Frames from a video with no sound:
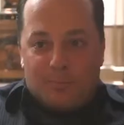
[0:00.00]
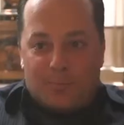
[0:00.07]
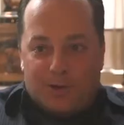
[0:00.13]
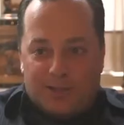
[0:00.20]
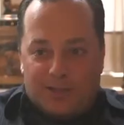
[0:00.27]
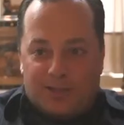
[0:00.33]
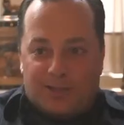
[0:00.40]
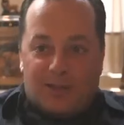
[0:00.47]

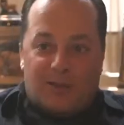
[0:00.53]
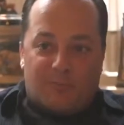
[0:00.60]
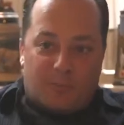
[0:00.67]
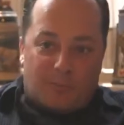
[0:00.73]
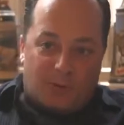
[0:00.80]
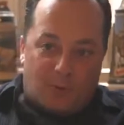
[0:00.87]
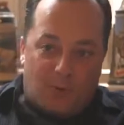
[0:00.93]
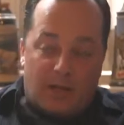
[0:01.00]
money that you have
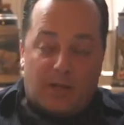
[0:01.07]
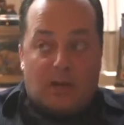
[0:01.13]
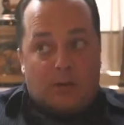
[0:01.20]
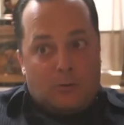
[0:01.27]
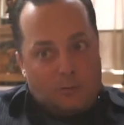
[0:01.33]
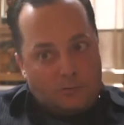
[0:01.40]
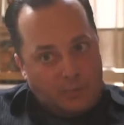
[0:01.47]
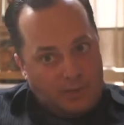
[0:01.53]
put away? And I
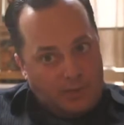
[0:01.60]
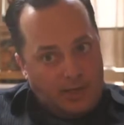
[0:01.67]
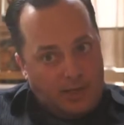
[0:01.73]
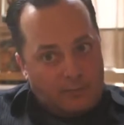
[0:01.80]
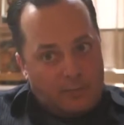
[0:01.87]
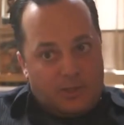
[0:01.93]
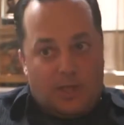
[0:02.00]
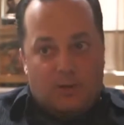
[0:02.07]
hope that they
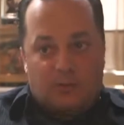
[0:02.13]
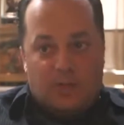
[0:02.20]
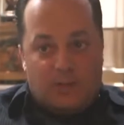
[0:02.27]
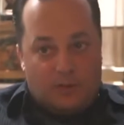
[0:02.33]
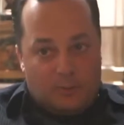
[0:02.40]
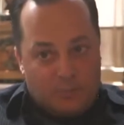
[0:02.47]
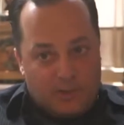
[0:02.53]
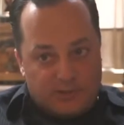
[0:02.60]
had money. I don't get
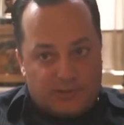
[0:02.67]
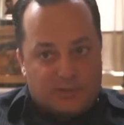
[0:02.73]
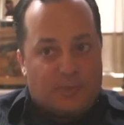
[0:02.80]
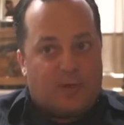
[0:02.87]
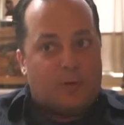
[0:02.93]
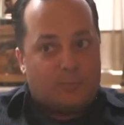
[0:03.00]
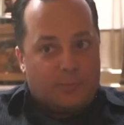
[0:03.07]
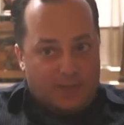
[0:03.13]
in their business,
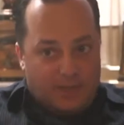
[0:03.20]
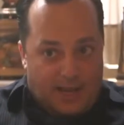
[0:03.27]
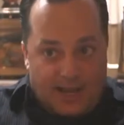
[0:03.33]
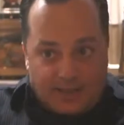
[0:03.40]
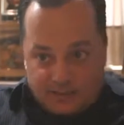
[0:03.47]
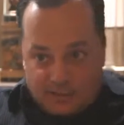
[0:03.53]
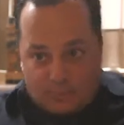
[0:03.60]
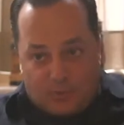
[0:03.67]
but I hope that they
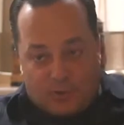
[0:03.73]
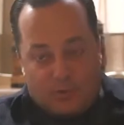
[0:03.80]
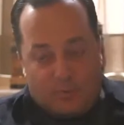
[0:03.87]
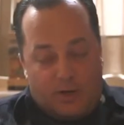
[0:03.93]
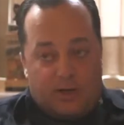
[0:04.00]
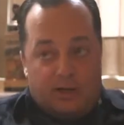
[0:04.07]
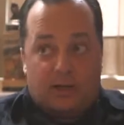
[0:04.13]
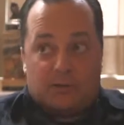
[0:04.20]
had some put
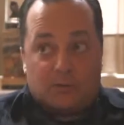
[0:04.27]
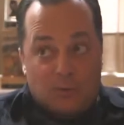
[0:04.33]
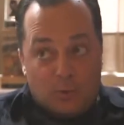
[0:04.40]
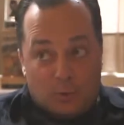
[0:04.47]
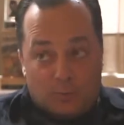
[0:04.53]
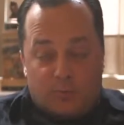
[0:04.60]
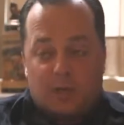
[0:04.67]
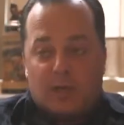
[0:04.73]
away, and I
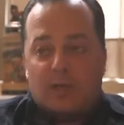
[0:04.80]
assumed